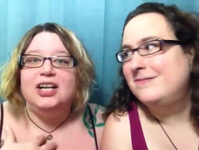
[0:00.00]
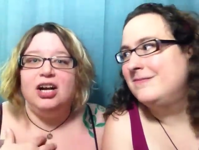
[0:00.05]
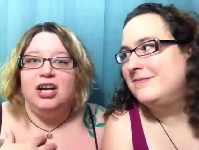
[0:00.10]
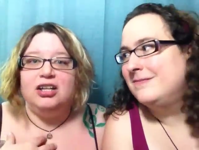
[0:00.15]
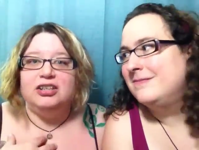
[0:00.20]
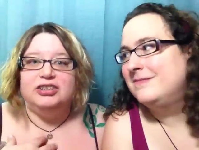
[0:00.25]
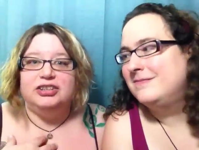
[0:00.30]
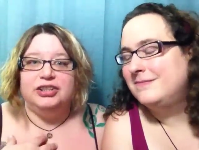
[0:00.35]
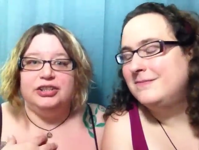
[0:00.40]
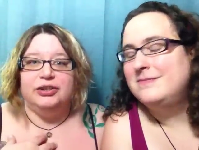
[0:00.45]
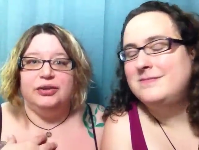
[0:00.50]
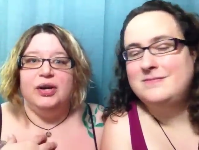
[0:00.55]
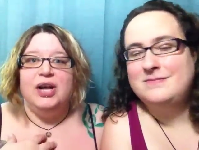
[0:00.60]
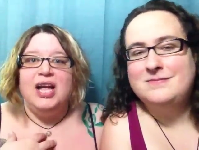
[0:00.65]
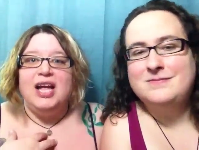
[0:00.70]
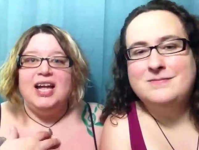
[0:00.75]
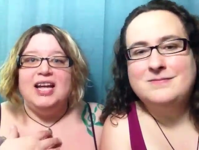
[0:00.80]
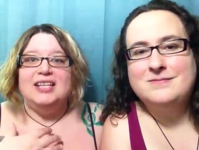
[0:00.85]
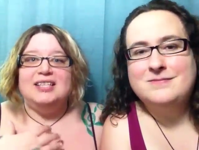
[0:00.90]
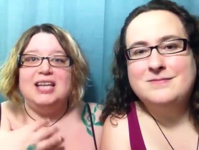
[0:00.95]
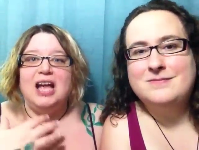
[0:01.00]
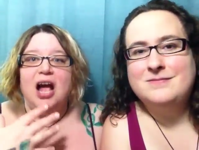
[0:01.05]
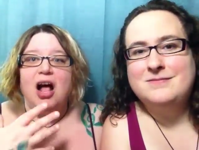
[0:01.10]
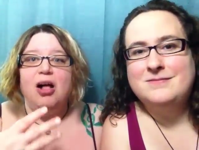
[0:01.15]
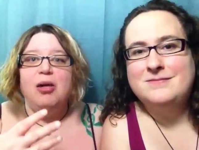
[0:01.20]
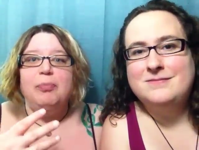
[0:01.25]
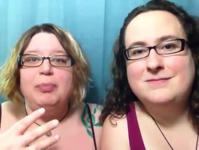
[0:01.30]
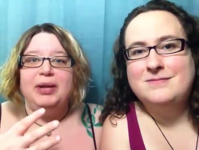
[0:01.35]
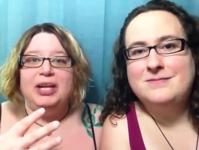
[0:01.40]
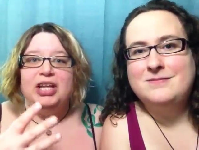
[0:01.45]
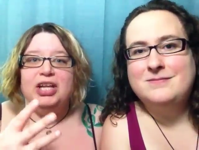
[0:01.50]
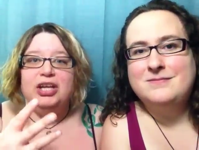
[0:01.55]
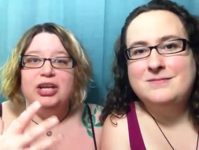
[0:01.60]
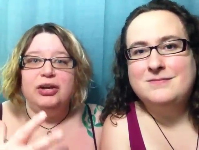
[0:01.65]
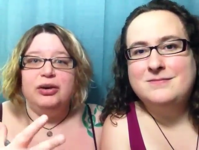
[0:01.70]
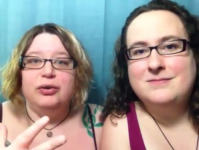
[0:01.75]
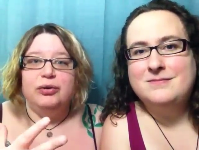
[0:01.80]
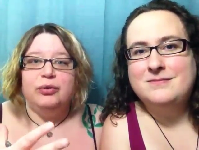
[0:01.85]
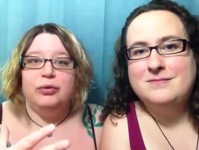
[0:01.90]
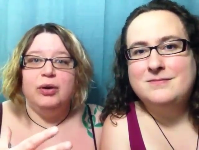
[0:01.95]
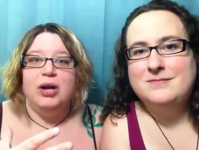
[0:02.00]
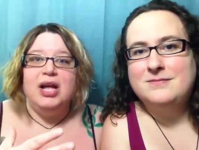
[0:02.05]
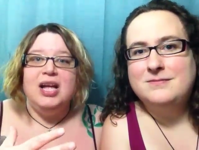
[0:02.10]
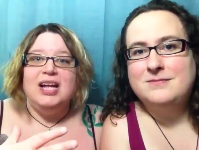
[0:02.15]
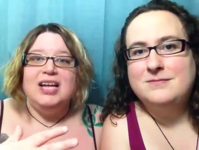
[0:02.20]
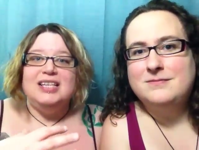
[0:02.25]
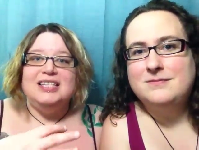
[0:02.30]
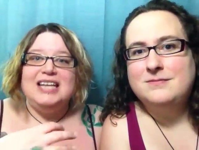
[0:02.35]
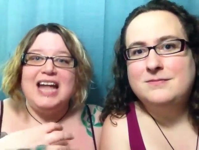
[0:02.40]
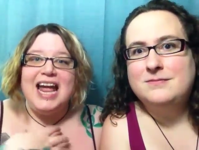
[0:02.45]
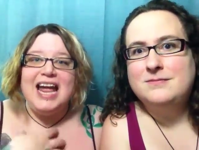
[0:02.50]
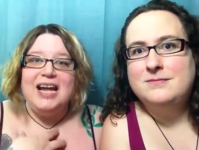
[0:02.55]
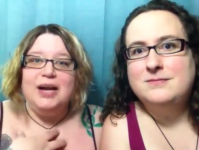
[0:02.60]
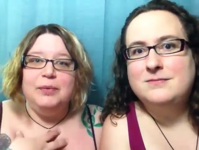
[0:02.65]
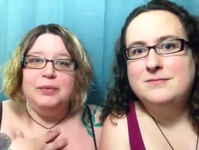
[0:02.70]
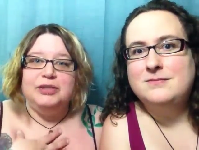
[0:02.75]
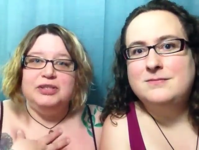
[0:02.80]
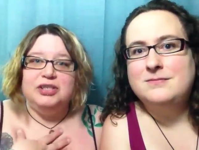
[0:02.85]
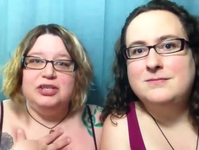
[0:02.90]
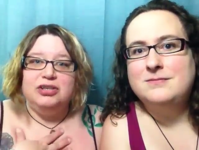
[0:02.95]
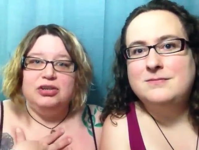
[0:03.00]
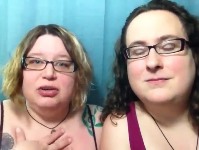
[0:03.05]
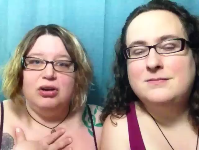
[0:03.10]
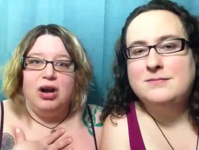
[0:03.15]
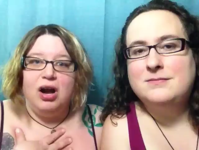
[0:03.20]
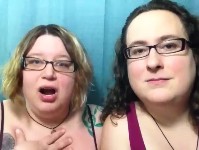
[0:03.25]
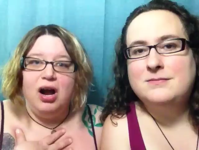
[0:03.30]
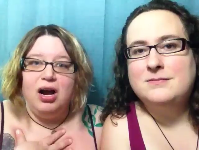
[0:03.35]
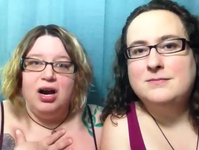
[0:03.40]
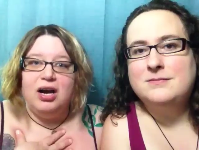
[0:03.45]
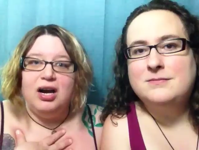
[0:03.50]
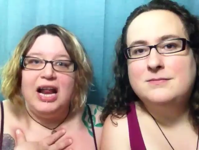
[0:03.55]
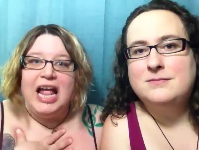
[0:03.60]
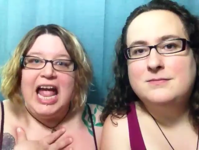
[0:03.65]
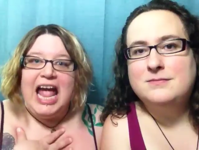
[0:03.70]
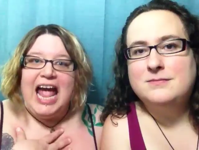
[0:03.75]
Speaker 1: called to is helping you take what's in your heart